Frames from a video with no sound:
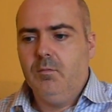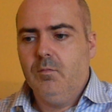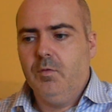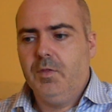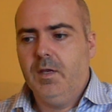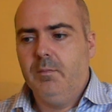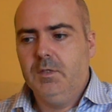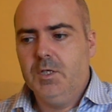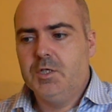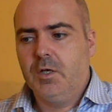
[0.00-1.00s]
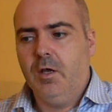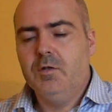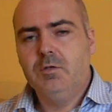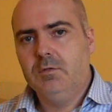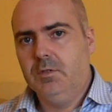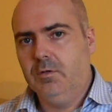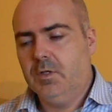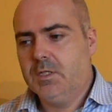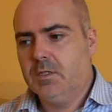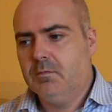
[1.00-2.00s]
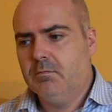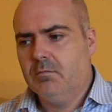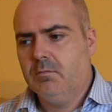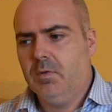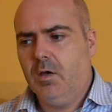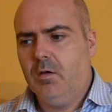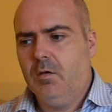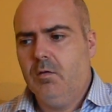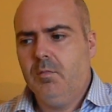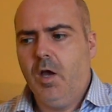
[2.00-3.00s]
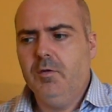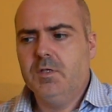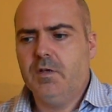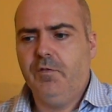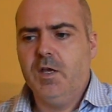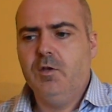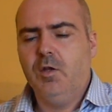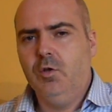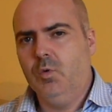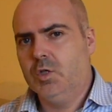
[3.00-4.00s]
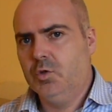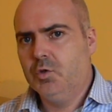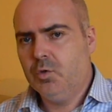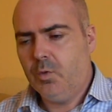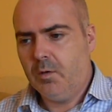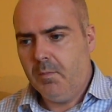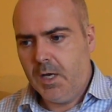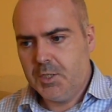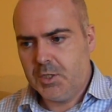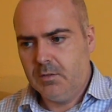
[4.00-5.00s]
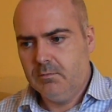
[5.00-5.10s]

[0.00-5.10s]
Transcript: within Aberdeenshire Council to do this. But how does a Viscount know a social work manager,